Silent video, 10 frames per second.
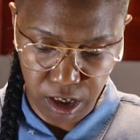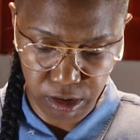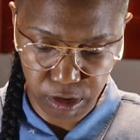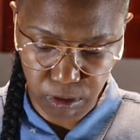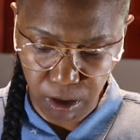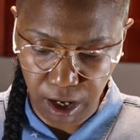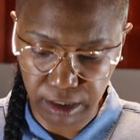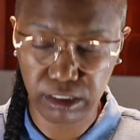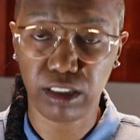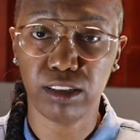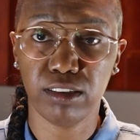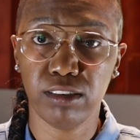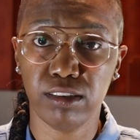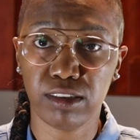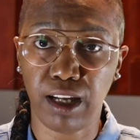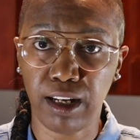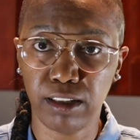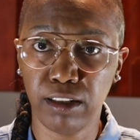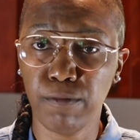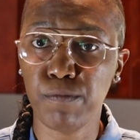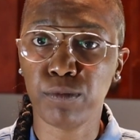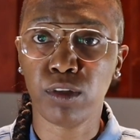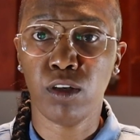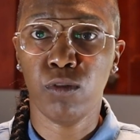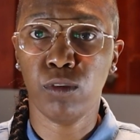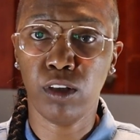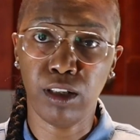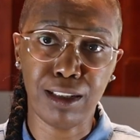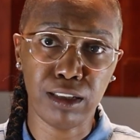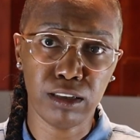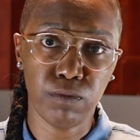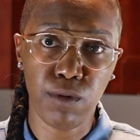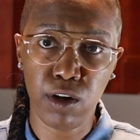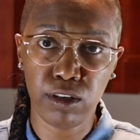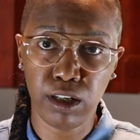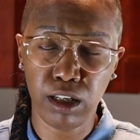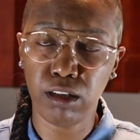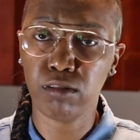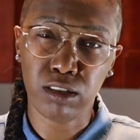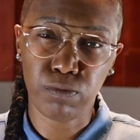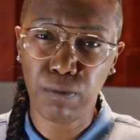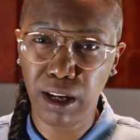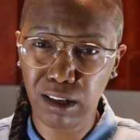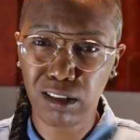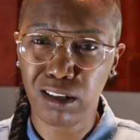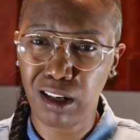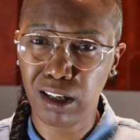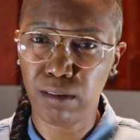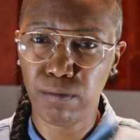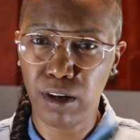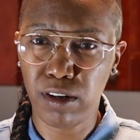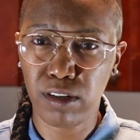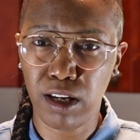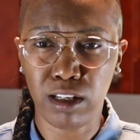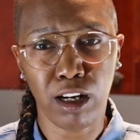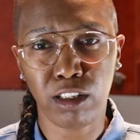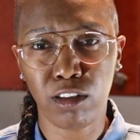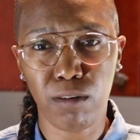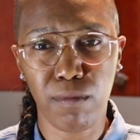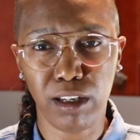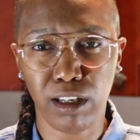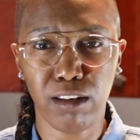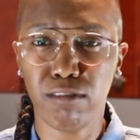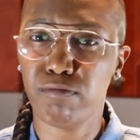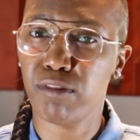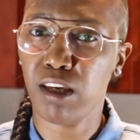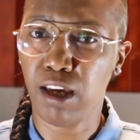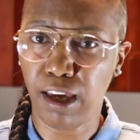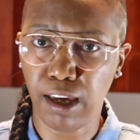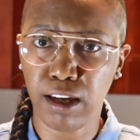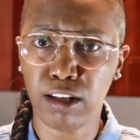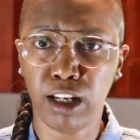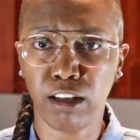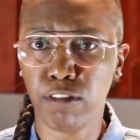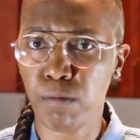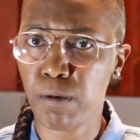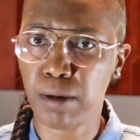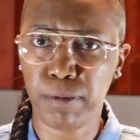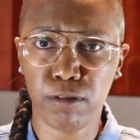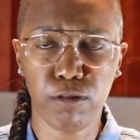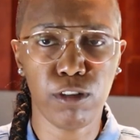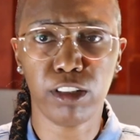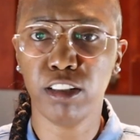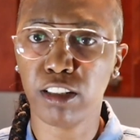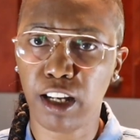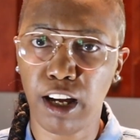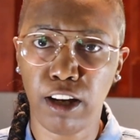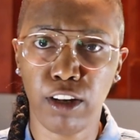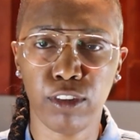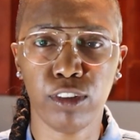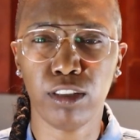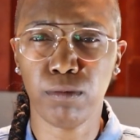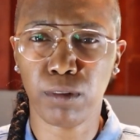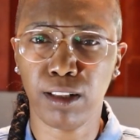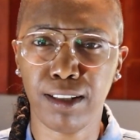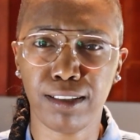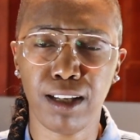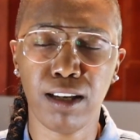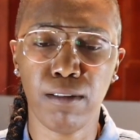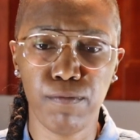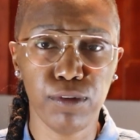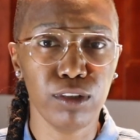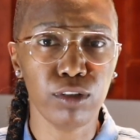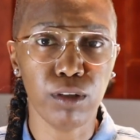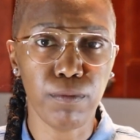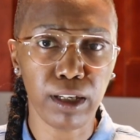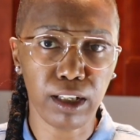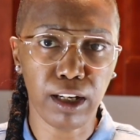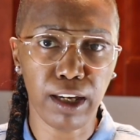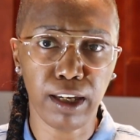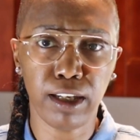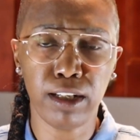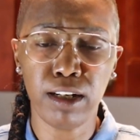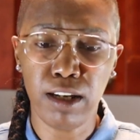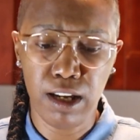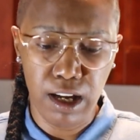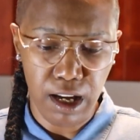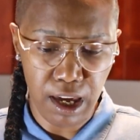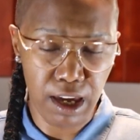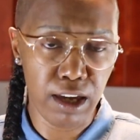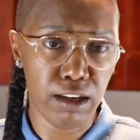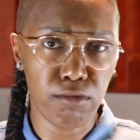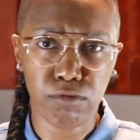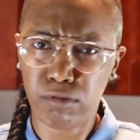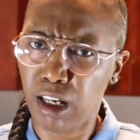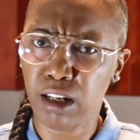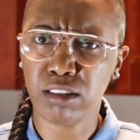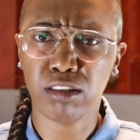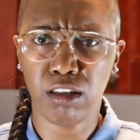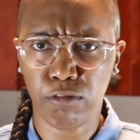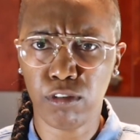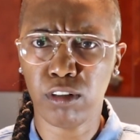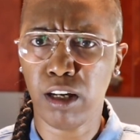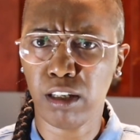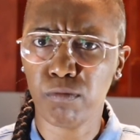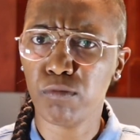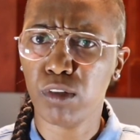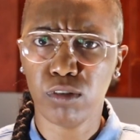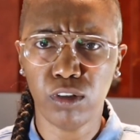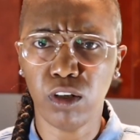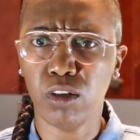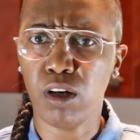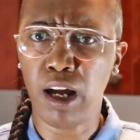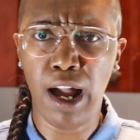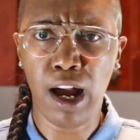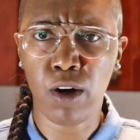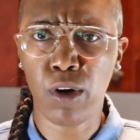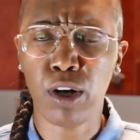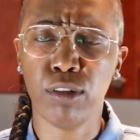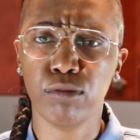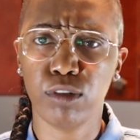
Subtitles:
and squash salad. We're gonna let this marinate. It's better to let it marinate, like you can make it ahead, like if you're prepping for a cookout or something like that, you can make it ahead and let it sit for like, you know, an hour,